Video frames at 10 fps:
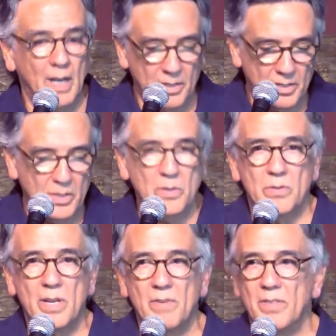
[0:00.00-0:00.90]

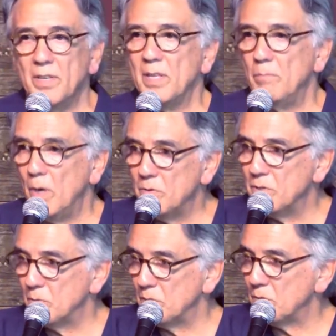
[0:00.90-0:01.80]
undoes everything that
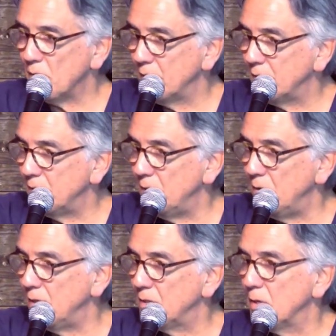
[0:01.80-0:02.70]
Moses was trying to
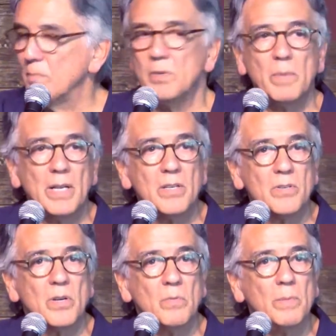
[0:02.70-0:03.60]
do in terms of making
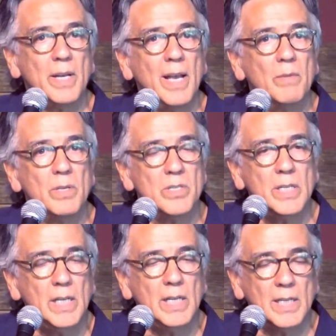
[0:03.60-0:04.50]
sure a woman had what she
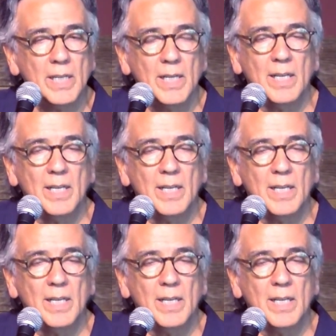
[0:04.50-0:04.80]
needed.